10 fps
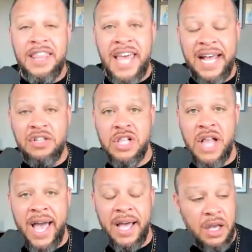things
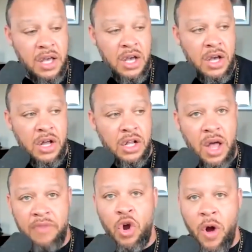like,
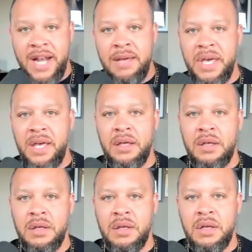love your enemy.
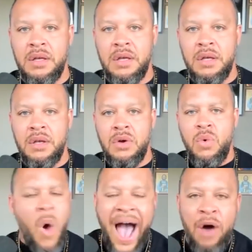
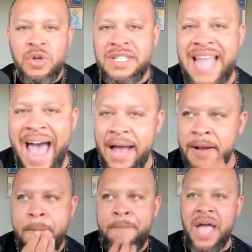Well, how is that?
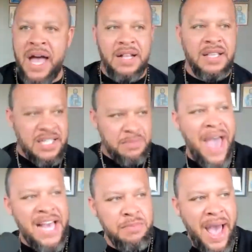That this
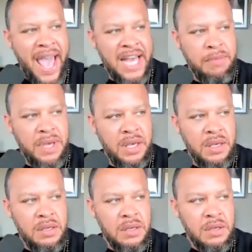man is my
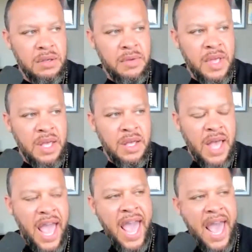enemy.
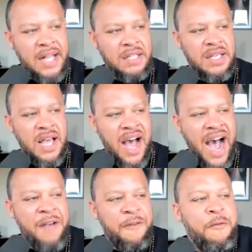And
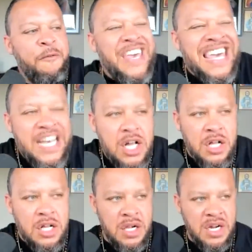I
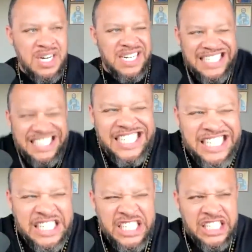feel
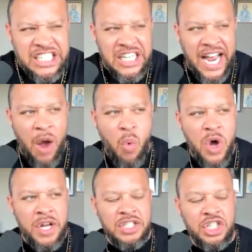like I
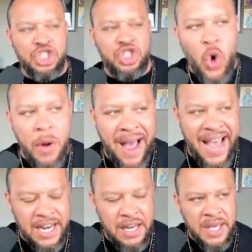want to destroy my
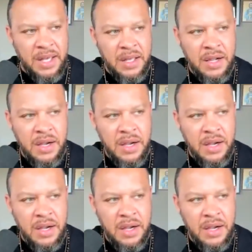enemy.